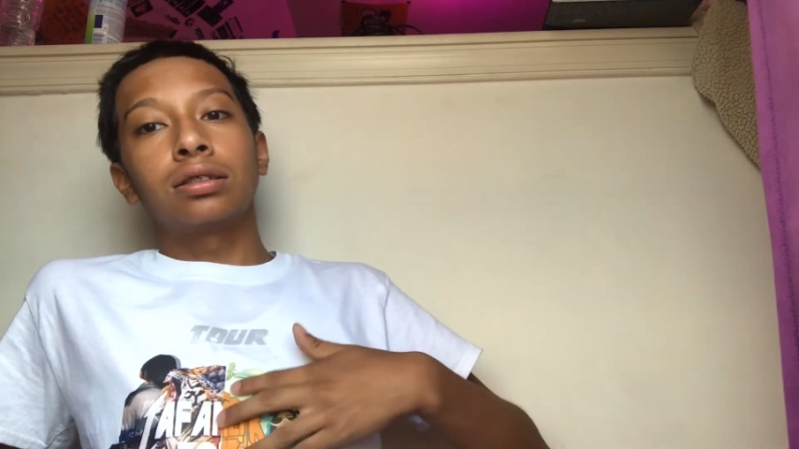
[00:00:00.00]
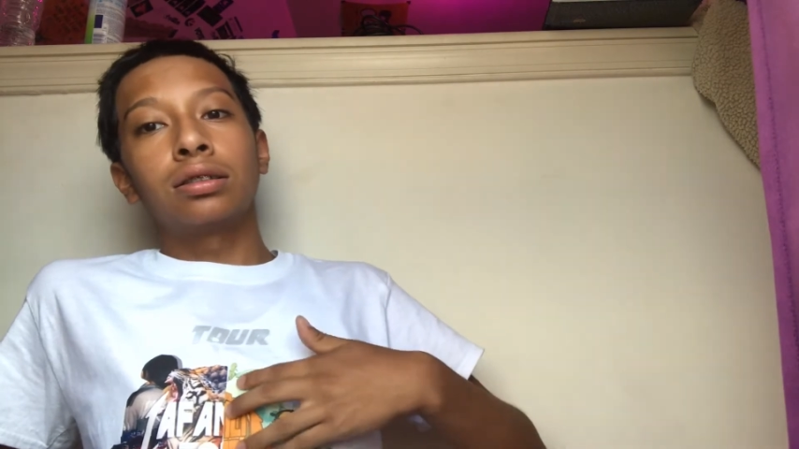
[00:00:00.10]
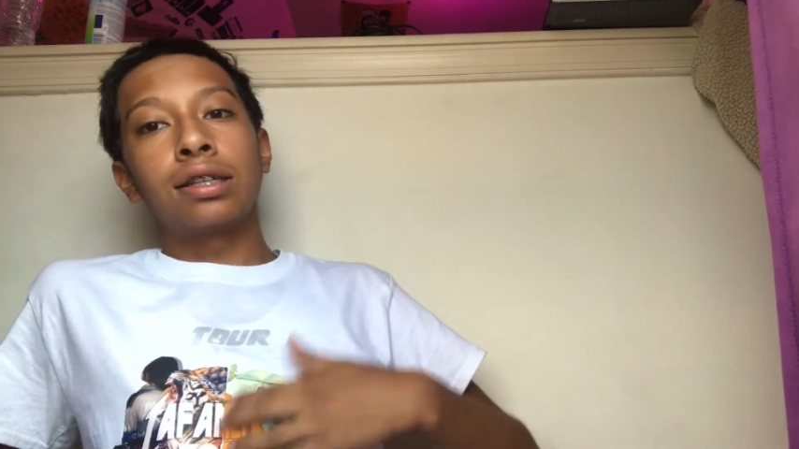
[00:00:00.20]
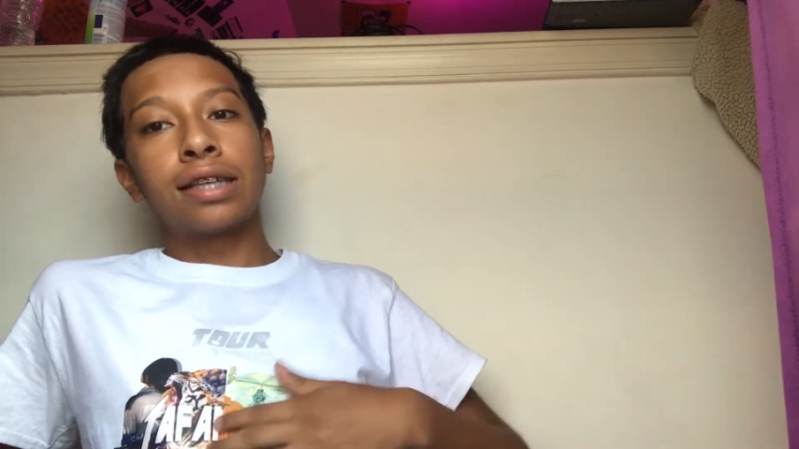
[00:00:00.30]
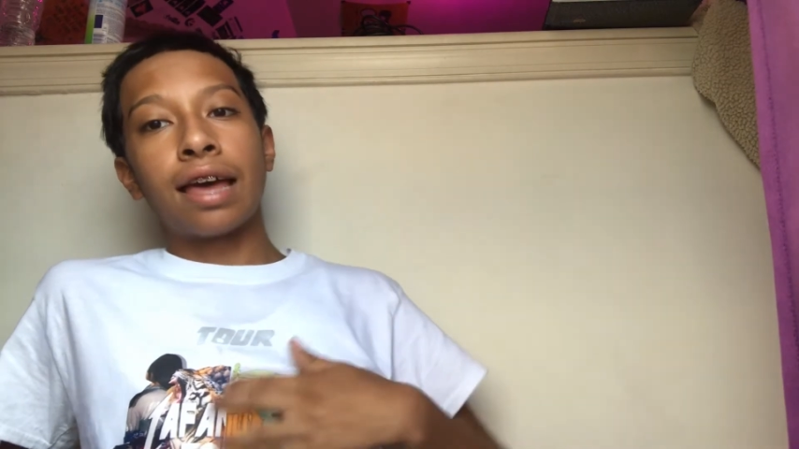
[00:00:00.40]

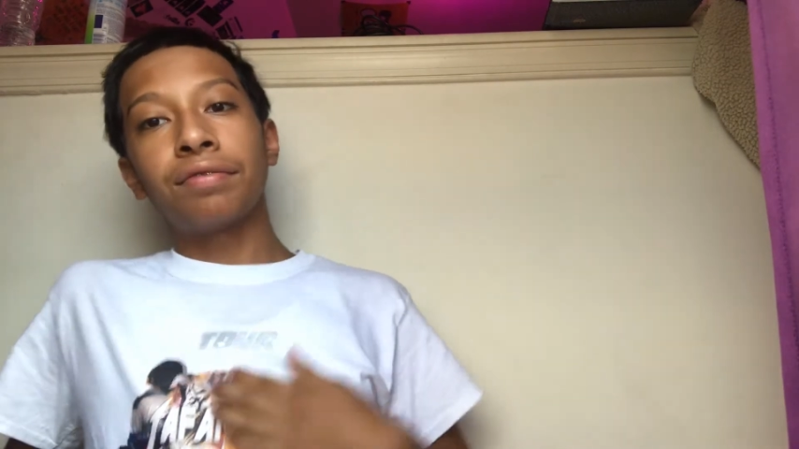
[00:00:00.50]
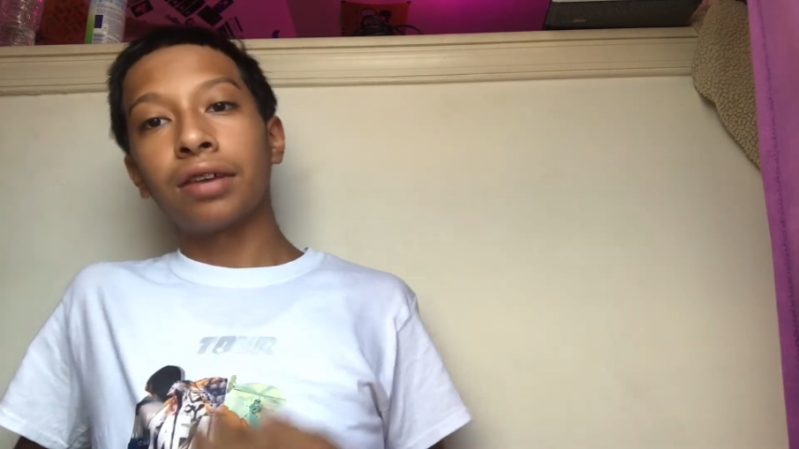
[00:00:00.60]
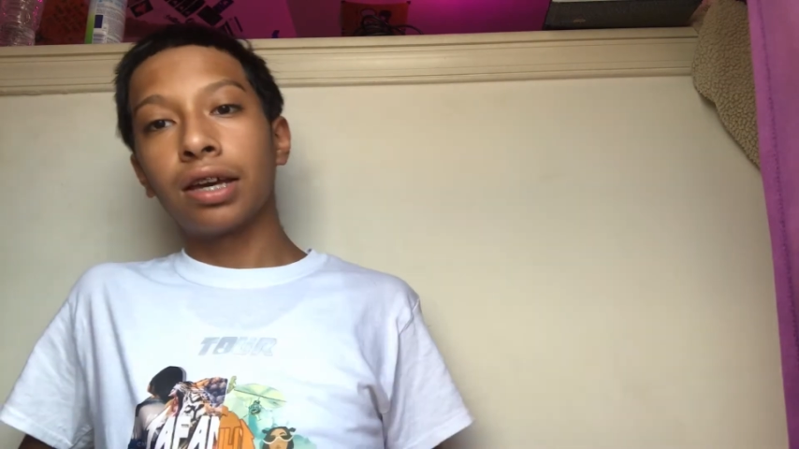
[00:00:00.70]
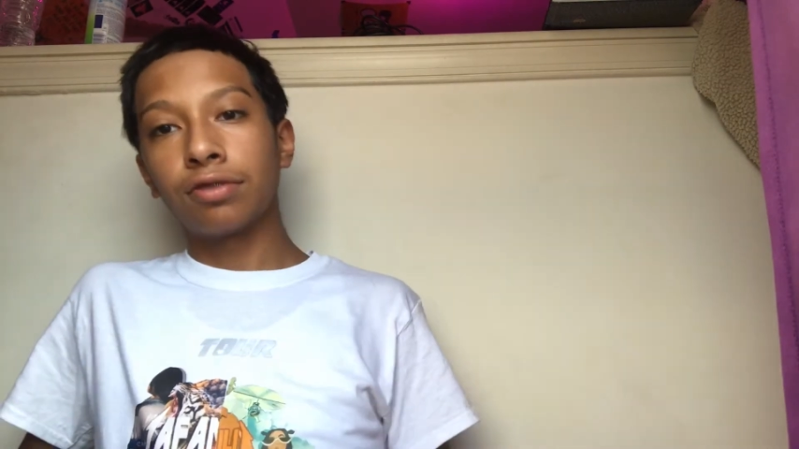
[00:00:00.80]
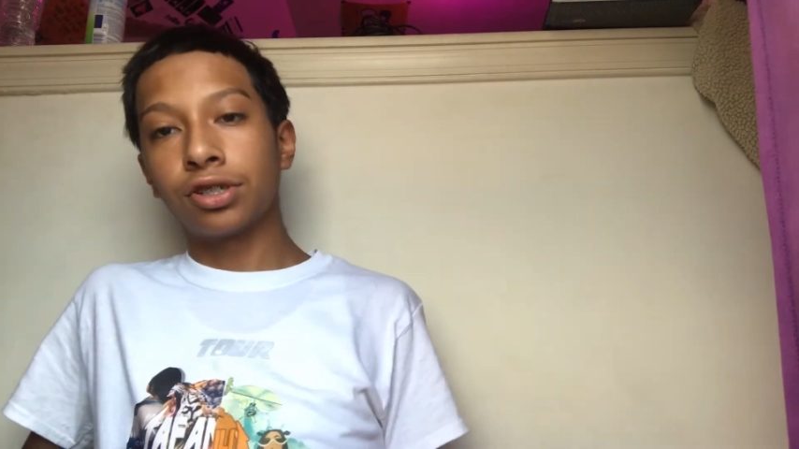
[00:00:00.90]
this half
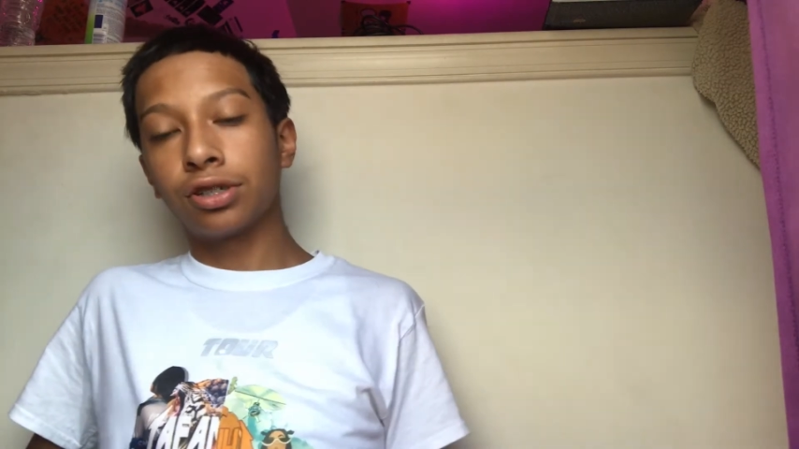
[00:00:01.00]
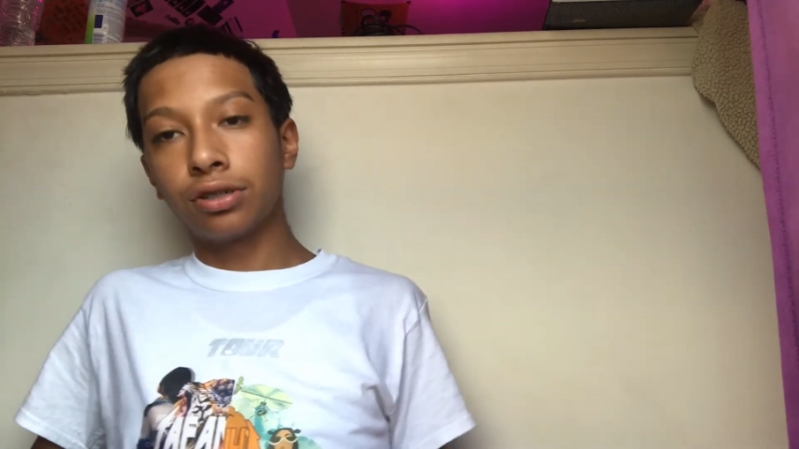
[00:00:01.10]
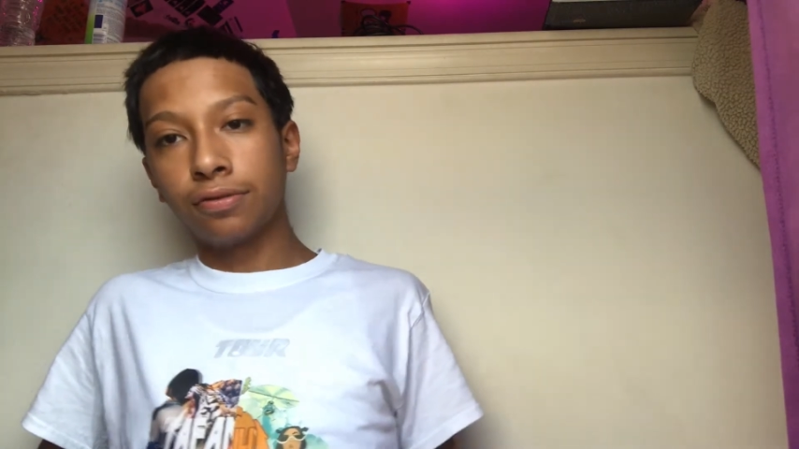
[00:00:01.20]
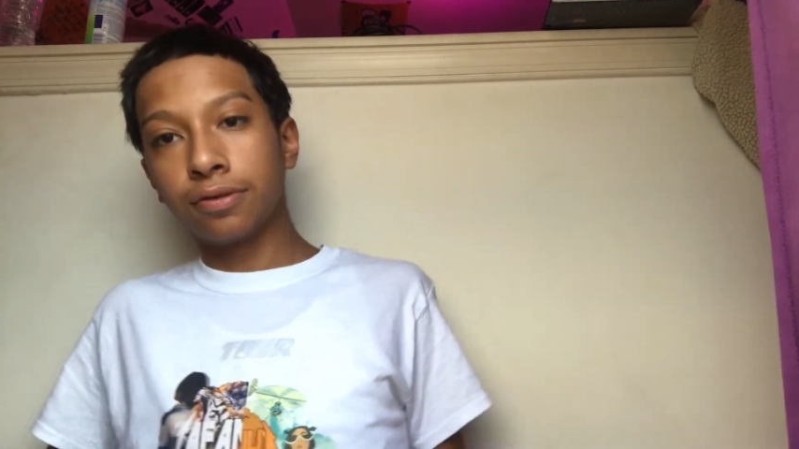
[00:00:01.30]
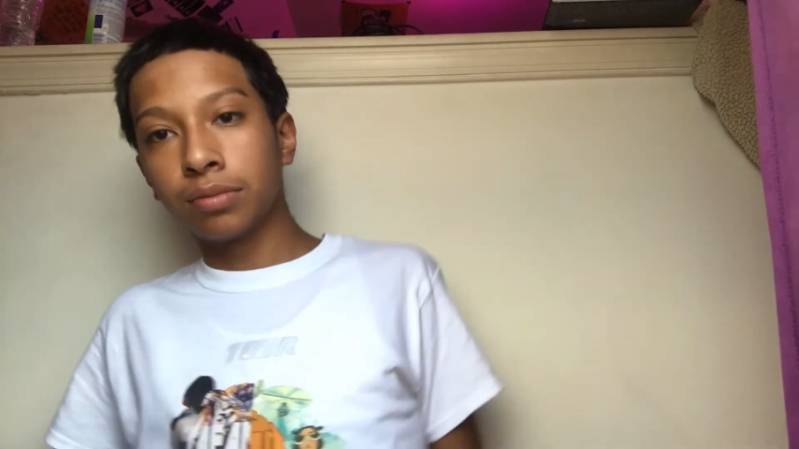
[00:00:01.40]
and half
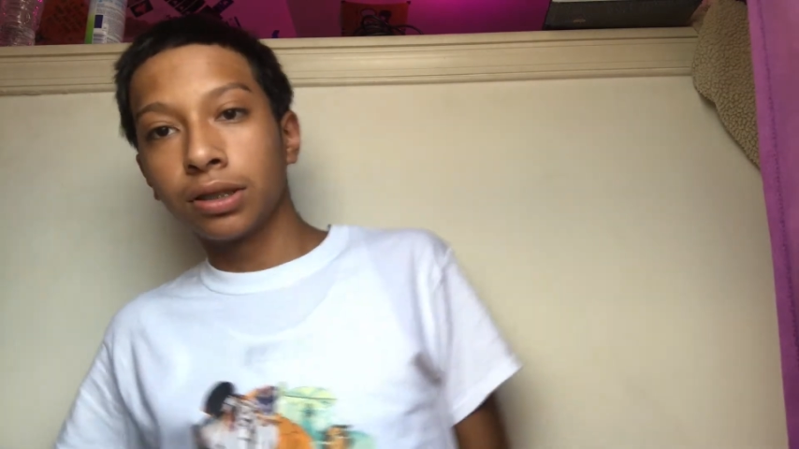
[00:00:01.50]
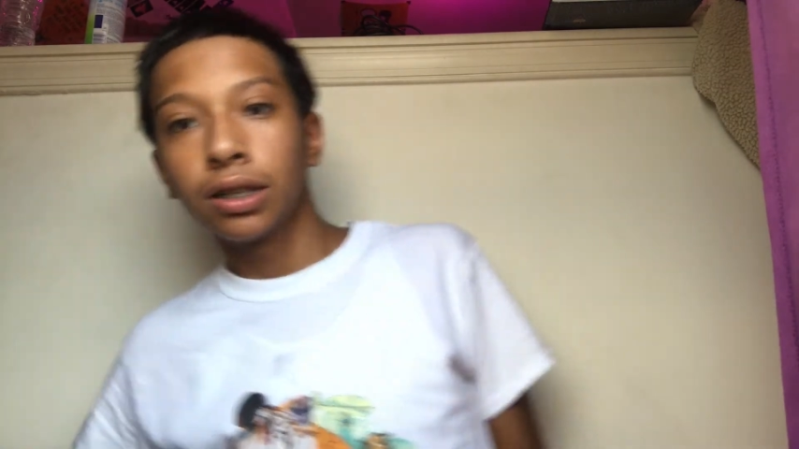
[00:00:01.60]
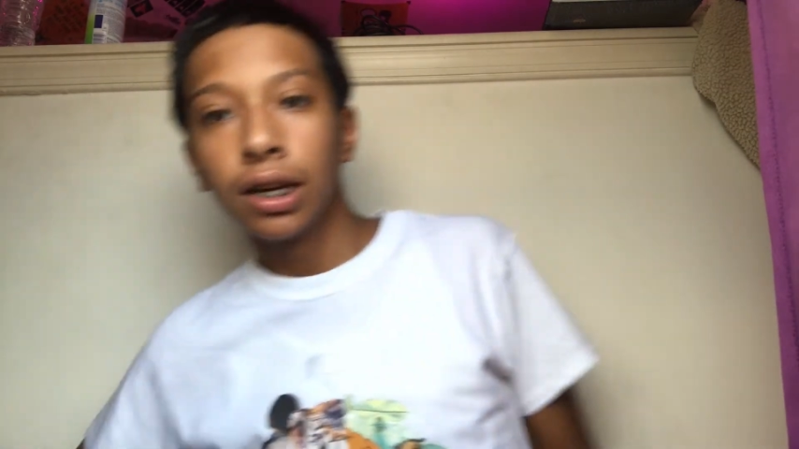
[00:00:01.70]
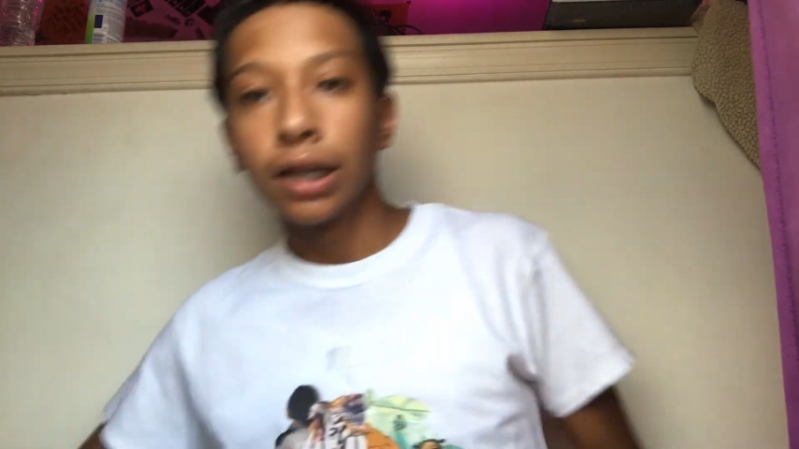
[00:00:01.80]
shirt, you feel me?